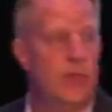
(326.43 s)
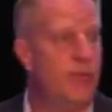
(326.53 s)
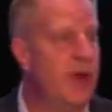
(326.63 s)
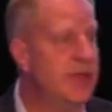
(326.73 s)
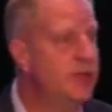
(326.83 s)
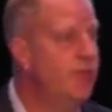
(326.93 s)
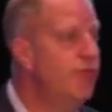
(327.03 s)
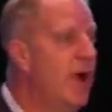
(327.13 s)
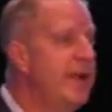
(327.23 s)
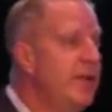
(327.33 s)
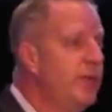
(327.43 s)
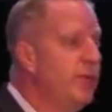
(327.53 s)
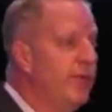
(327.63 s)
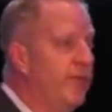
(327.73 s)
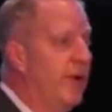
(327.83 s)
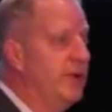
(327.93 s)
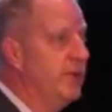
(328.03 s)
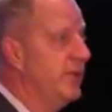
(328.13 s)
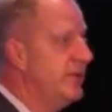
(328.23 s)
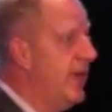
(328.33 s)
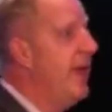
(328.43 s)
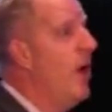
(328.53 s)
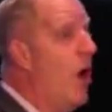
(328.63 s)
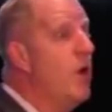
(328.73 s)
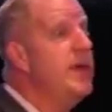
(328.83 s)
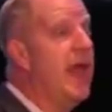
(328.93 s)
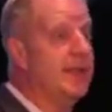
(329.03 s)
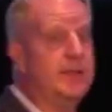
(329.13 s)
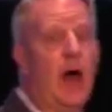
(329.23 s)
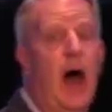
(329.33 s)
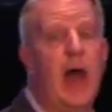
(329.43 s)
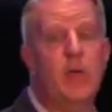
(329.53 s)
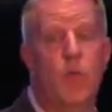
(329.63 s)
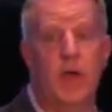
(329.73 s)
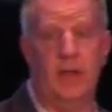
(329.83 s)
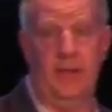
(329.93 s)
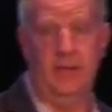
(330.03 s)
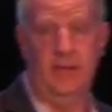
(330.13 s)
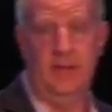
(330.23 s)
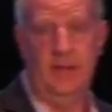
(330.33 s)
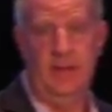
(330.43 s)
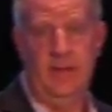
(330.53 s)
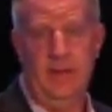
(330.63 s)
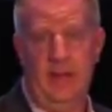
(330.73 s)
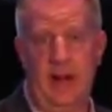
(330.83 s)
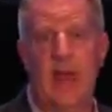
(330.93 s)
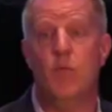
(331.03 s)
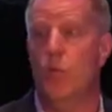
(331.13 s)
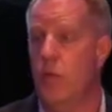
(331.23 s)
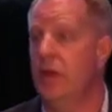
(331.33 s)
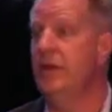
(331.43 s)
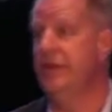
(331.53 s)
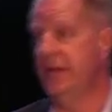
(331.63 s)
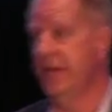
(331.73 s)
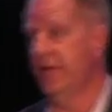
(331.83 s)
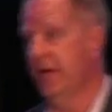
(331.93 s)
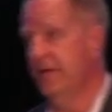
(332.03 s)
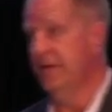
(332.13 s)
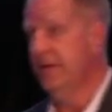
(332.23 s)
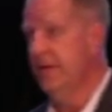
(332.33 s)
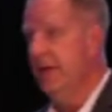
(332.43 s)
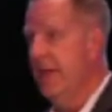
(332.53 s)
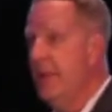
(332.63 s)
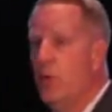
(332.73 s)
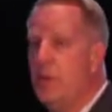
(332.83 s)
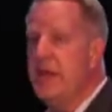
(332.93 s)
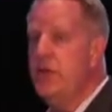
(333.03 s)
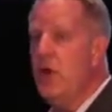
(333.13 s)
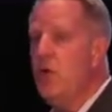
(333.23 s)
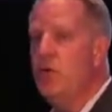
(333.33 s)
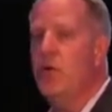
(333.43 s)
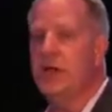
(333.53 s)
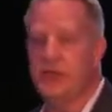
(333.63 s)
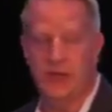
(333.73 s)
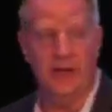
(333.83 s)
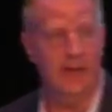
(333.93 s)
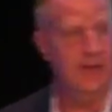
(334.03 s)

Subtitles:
the bricks, running through the front door saying, oh yes, I will. And I will deliver. And there will be no question